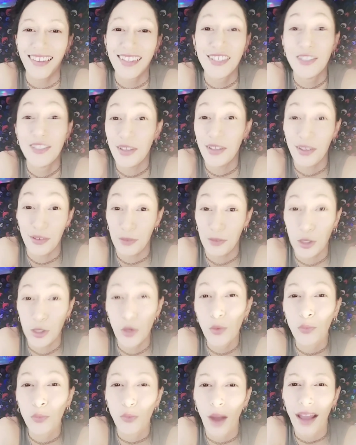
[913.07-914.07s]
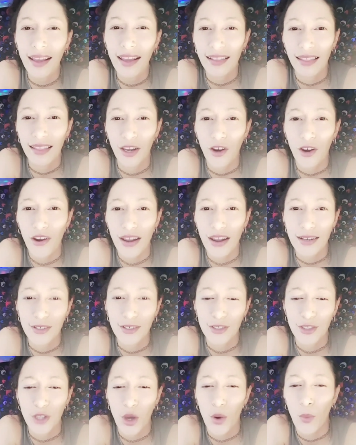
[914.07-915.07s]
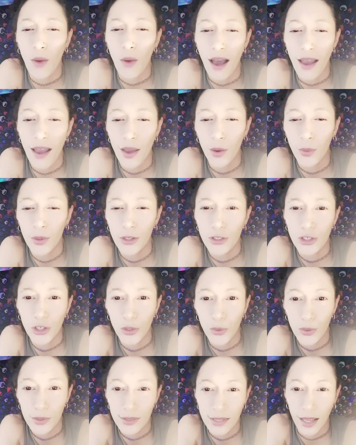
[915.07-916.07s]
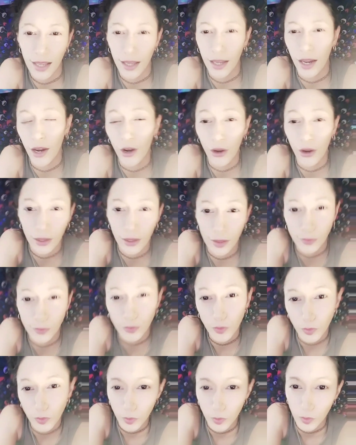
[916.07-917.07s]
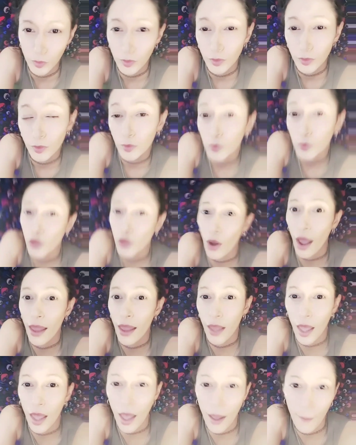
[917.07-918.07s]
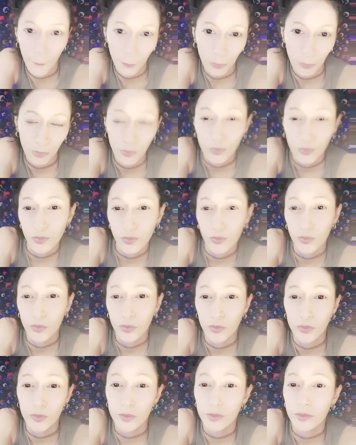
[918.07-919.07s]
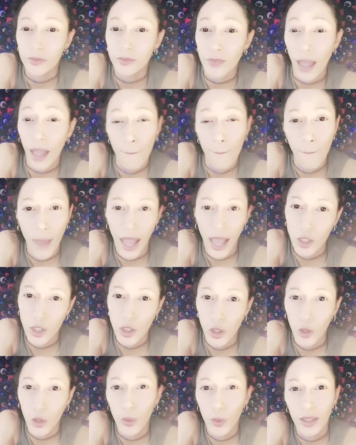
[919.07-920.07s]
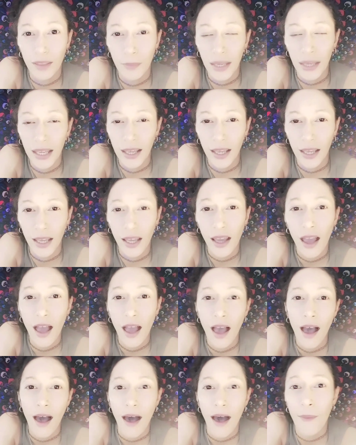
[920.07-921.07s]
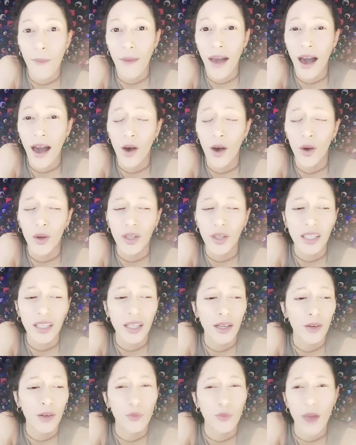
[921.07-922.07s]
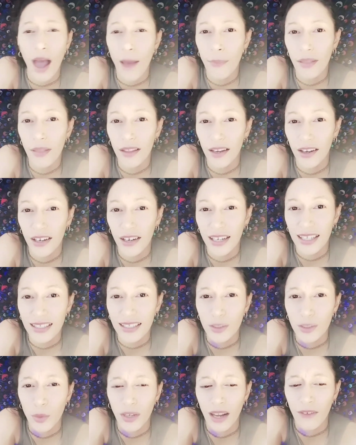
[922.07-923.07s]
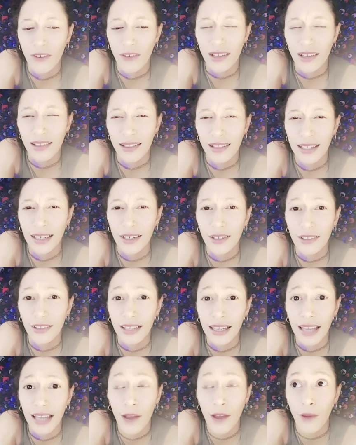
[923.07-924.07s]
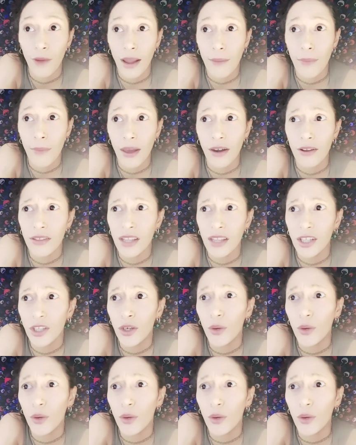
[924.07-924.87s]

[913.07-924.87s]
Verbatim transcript: You write lyrics, so why would you sit here and try to banter with me about rap lyrics whenever clearly I write better than you.